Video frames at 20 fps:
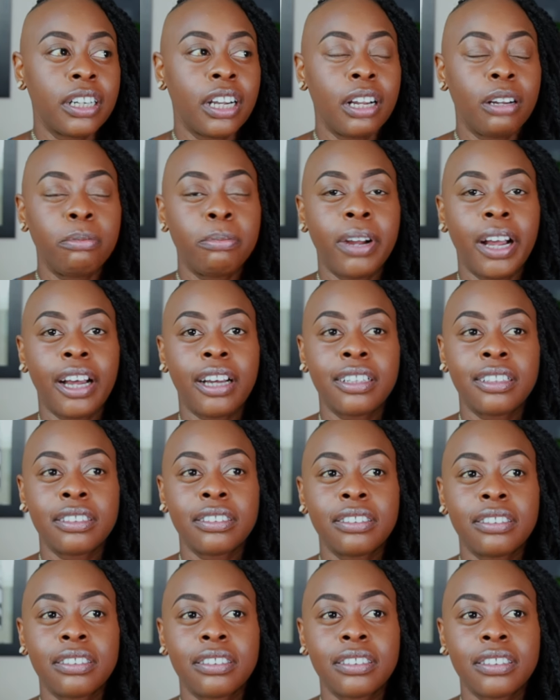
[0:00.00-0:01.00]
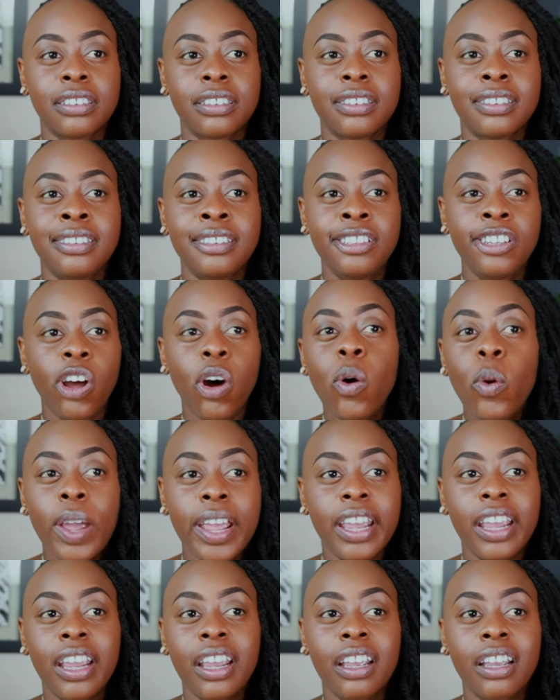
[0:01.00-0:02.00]
about
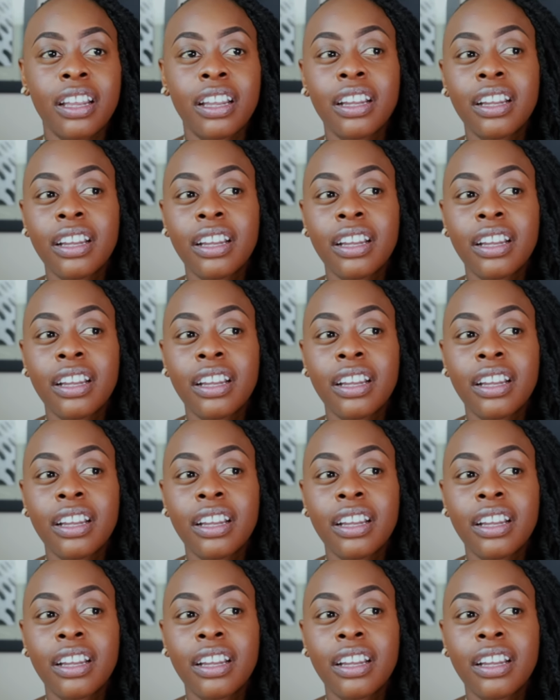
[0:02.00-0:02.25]
knowing